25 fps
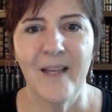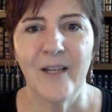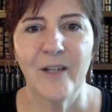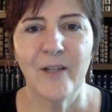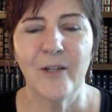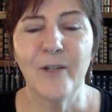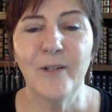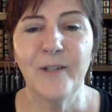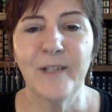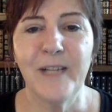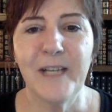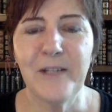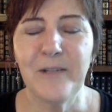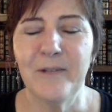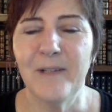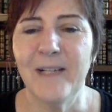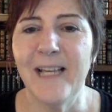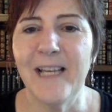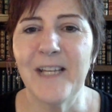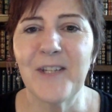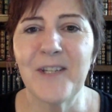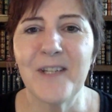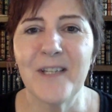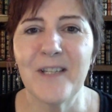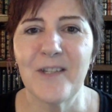
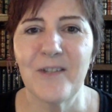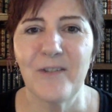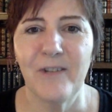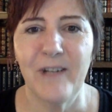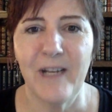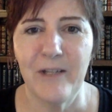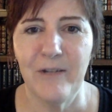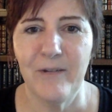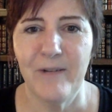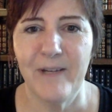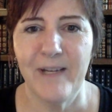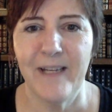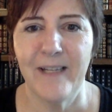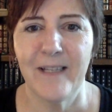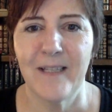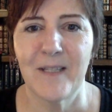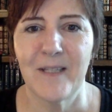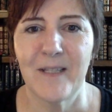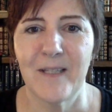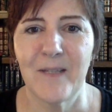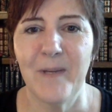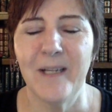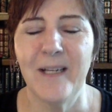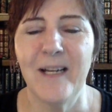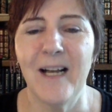Congratulations,
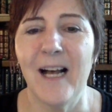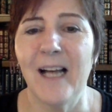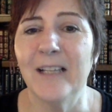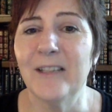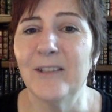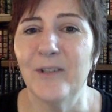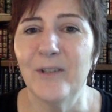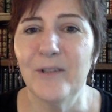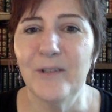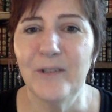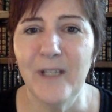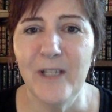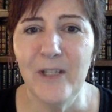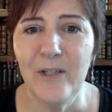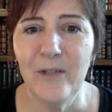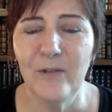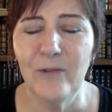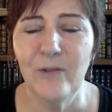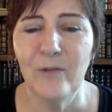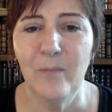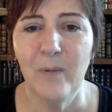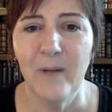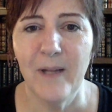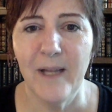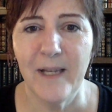graduates. May God continue
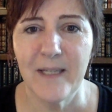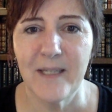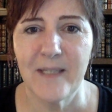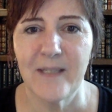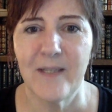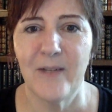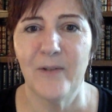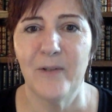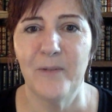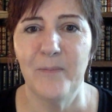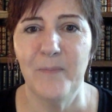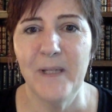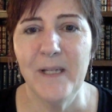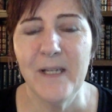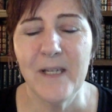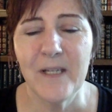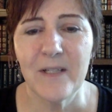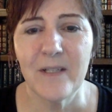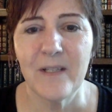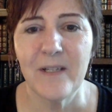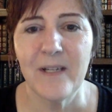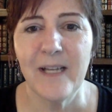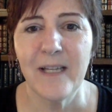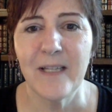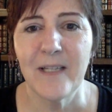to bless your
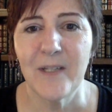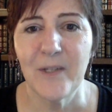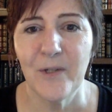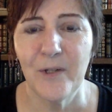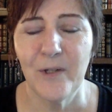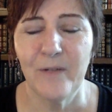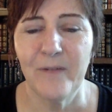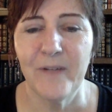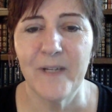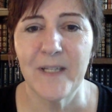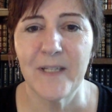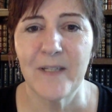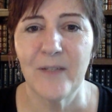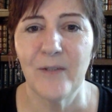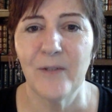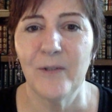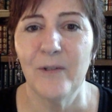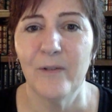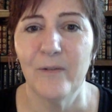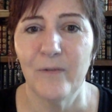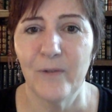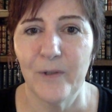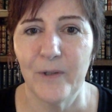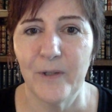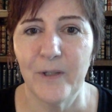ministry and service to
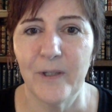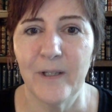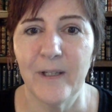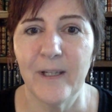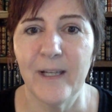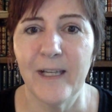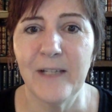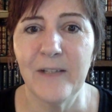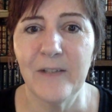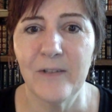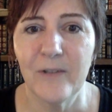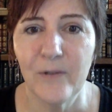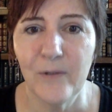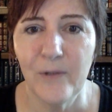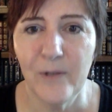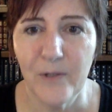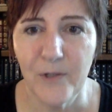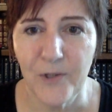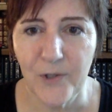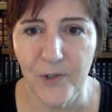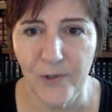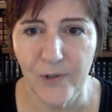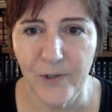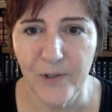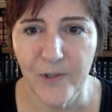the world and to the
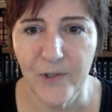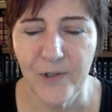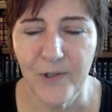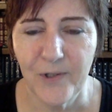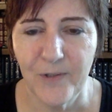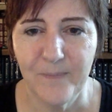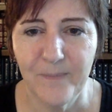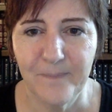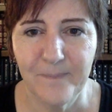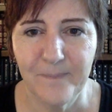church.